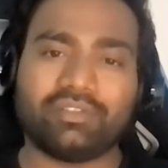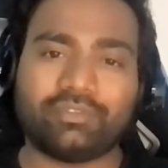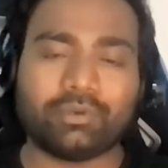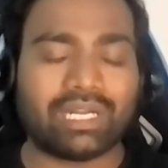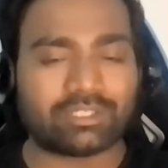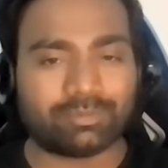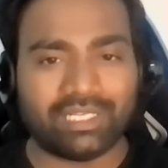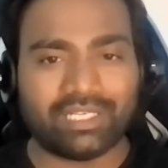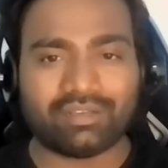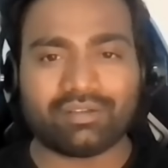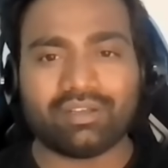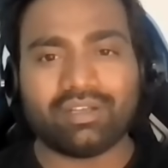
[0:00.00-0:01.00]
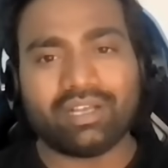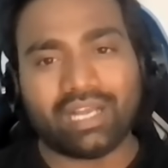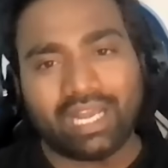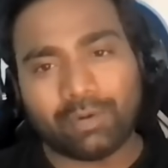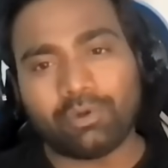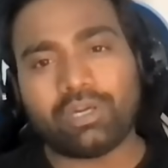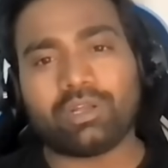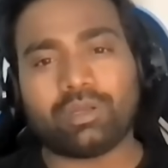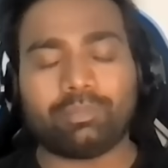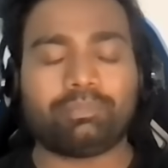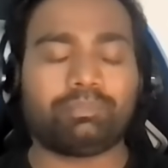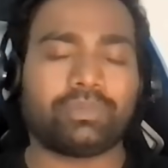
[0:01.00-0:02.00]
If you ask me, I would
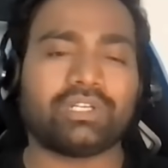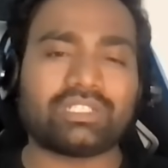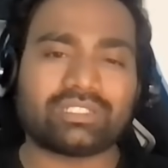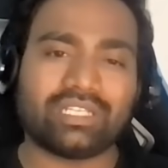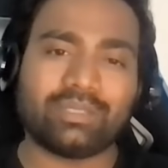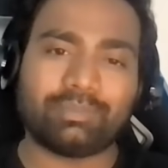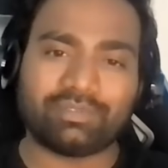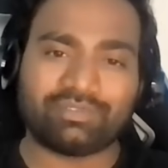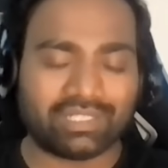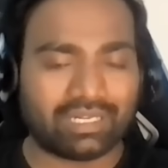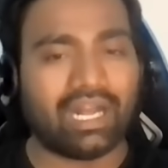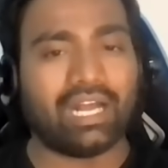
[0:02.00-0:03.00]
personally prefer